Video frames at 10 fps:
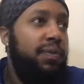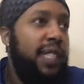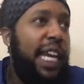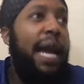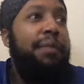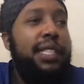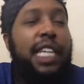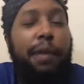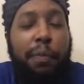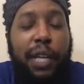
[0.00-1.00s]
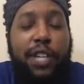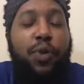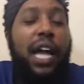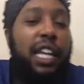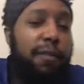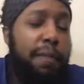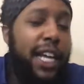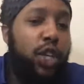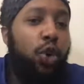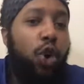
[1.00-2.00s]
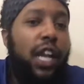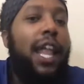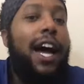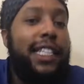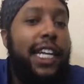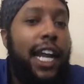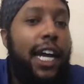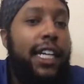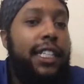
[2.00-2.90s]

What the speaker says: Camden's the type of place where I left my door unlocked at night.